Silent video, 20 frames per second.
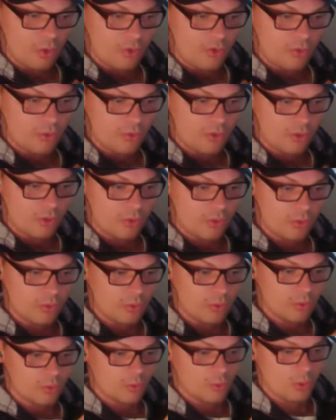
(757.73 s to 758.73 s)

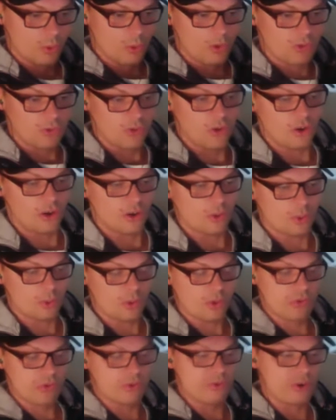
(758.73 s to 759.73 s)
We want to
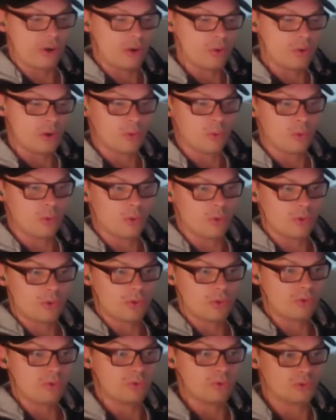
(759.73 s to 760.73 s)
learn, we want to grow,
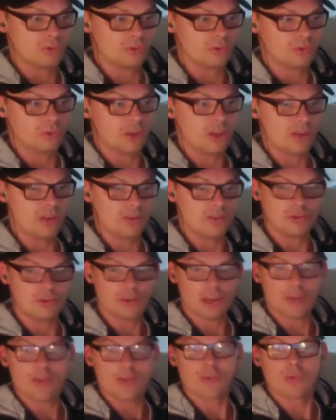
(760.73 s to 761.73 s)
and we want to do
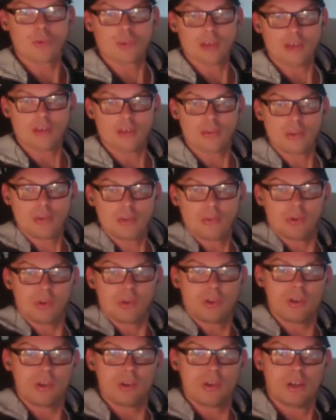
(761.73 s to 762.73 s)
that together with other
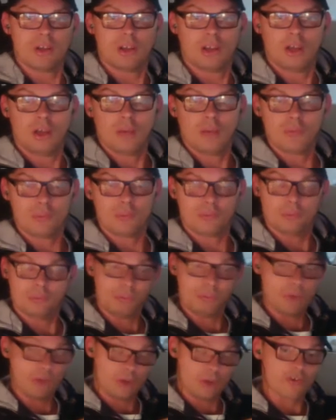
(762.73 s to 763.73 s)
people
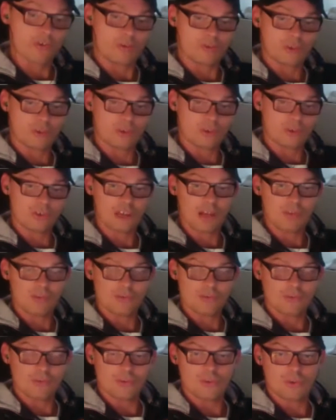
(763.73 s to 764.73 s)
because of
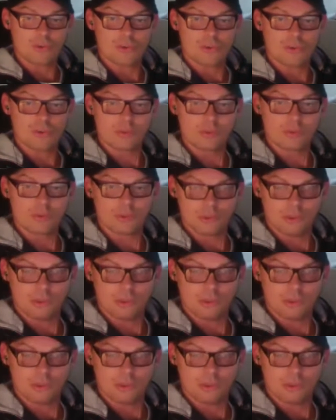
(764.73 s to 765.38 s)
ourselves, of course.